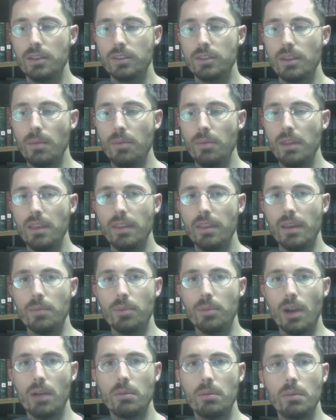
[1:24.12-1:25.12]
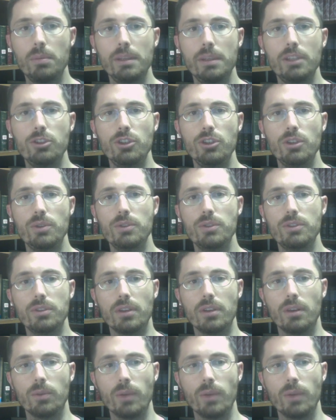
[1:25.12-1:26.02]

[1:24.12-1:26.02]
something that probably Jews